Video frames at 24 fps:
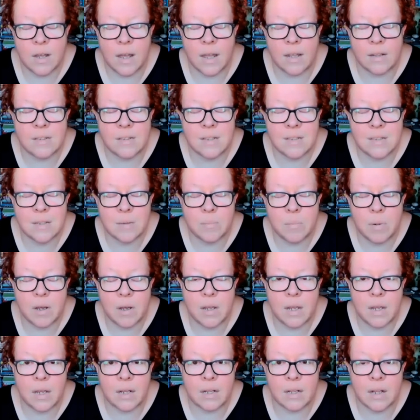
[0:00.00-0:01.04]

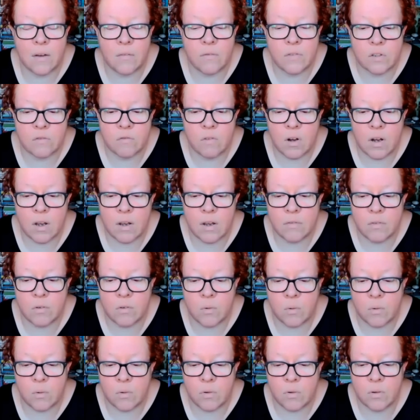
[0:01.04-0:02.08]
anticipating love's arrival.